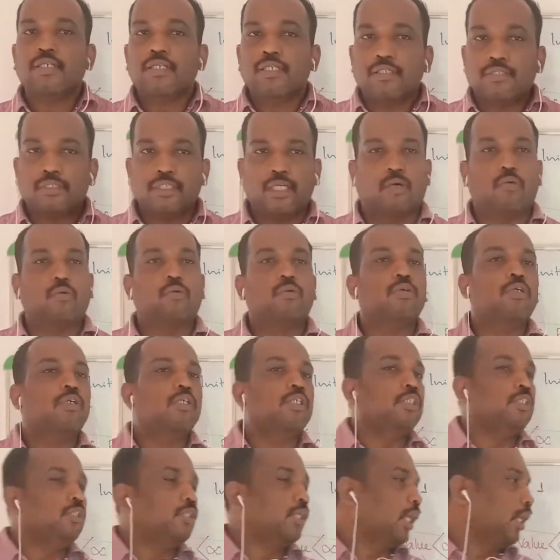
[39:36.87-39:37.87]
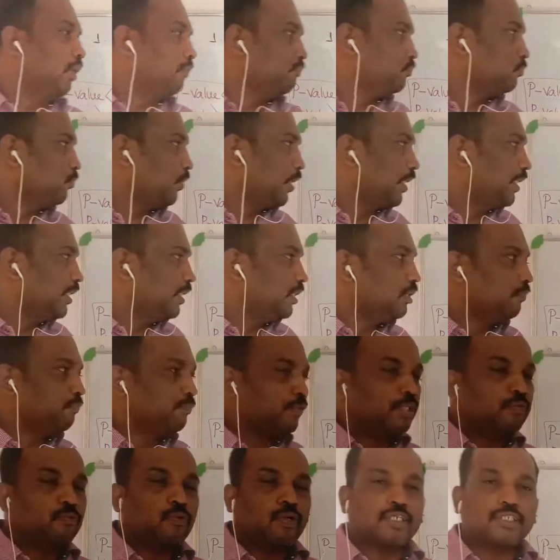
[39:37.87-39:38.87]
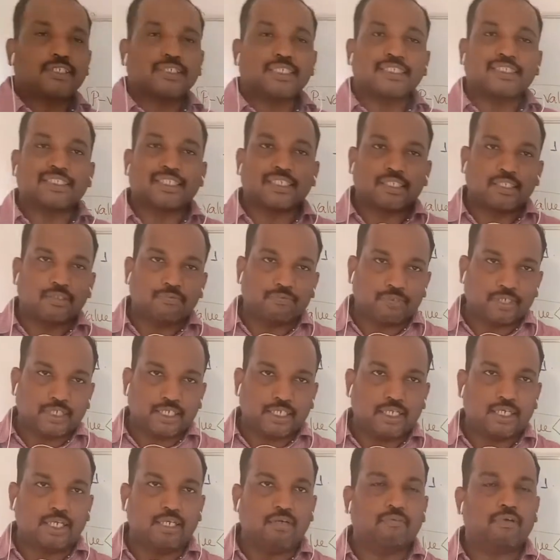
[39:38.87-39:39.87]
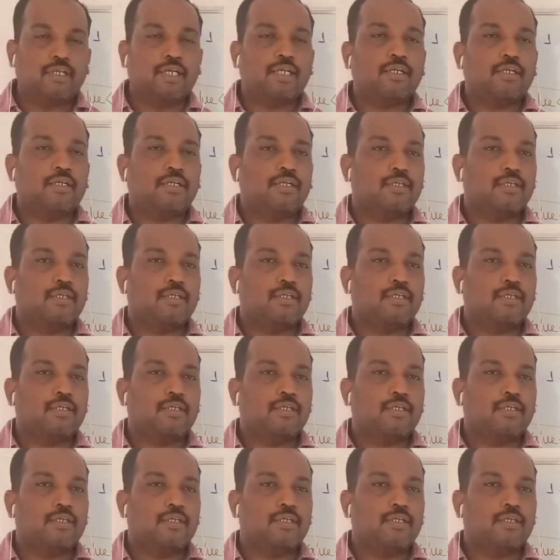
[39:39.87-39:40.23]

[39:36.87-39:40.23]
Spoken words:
Now, you have to identify what is the significant level.